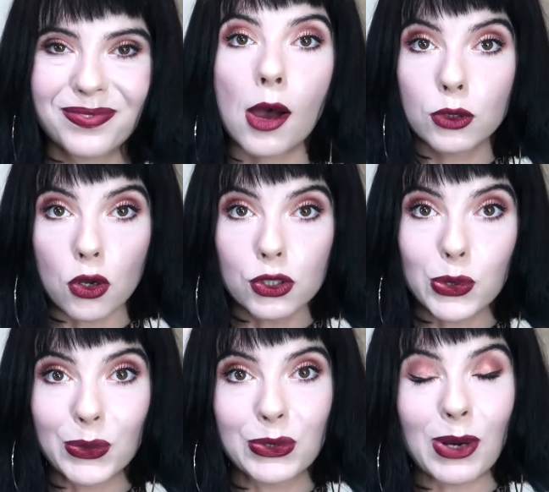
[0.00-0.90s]
I would
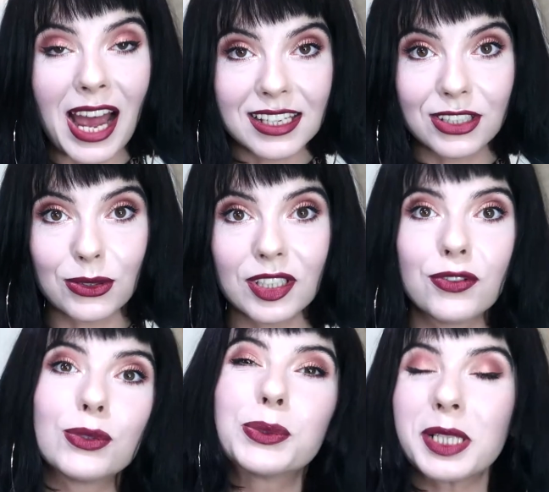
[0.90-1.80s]
also want to ask you
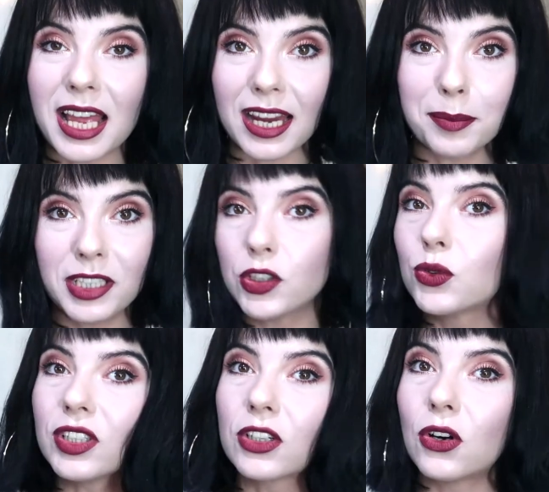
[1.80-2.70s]
if you would like me
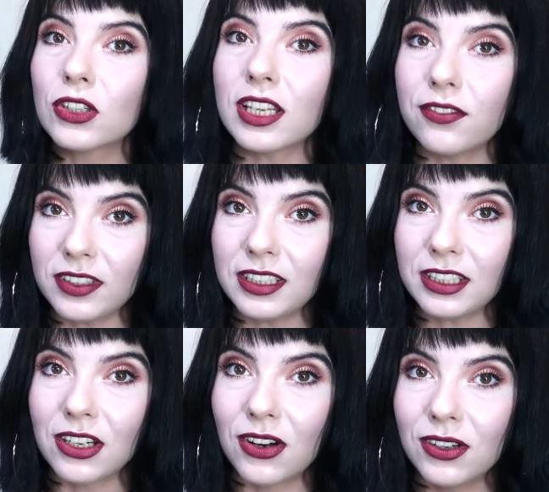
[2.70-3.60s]
to record a
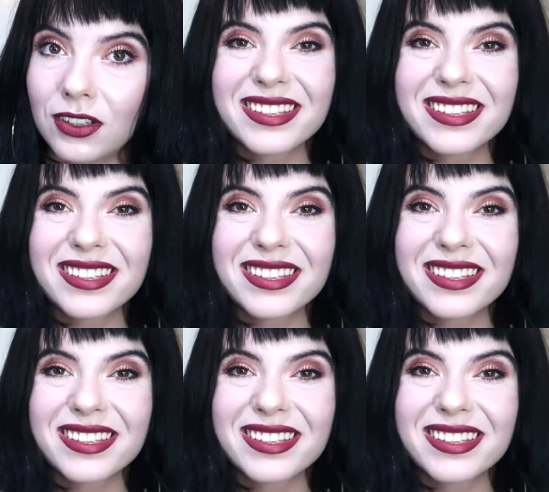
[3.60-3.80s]
video,